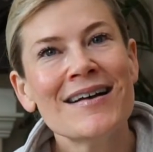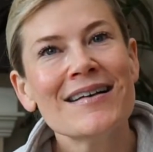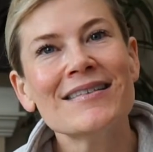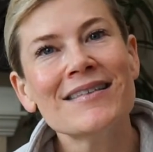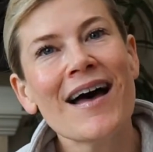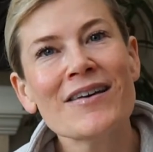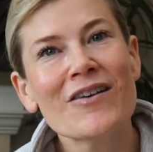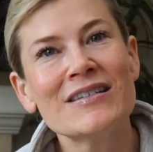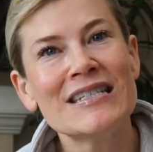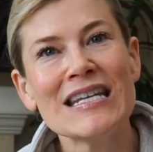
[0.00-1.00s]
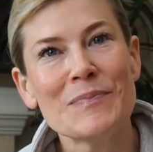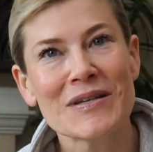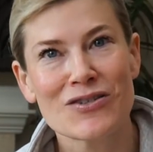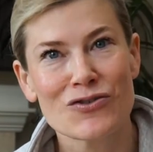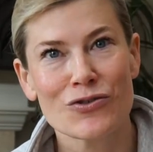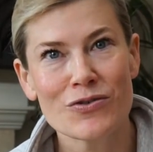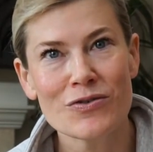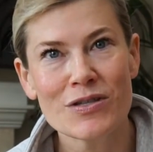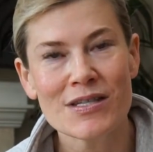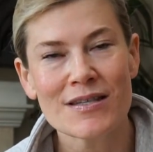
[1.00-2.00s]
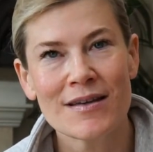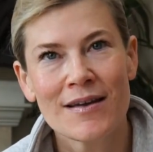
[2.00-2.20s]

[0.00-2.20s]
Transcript: align our deepest truths